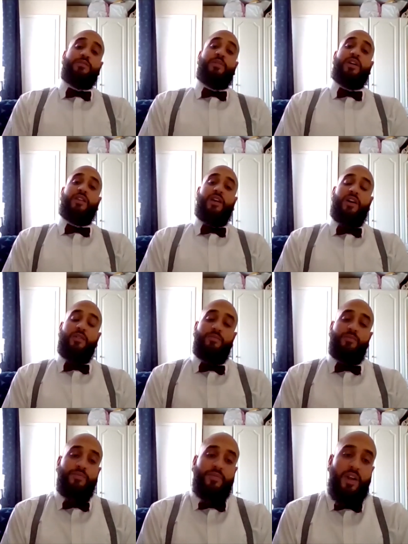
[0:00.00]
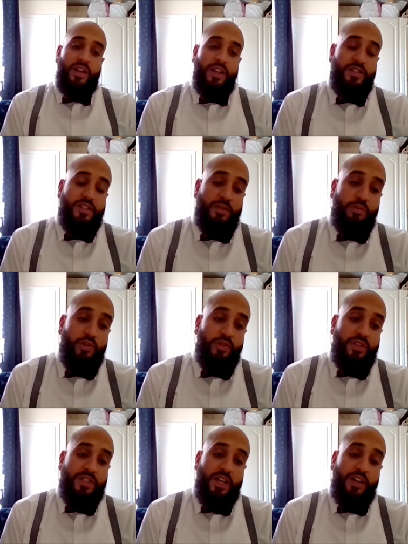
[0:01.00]
man. Um, I'd like to see more of
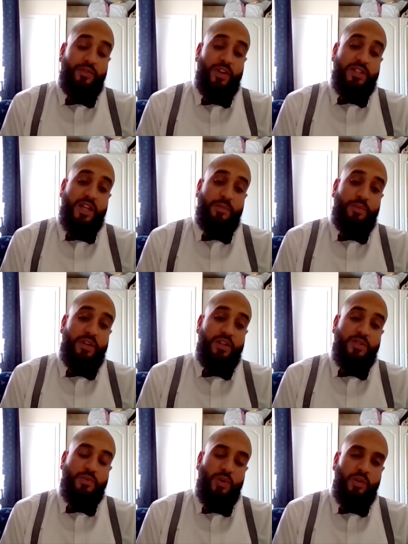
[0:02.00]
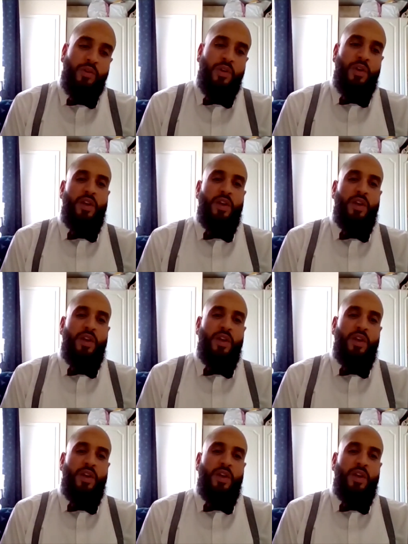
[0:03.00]
these kind of fights happening as well.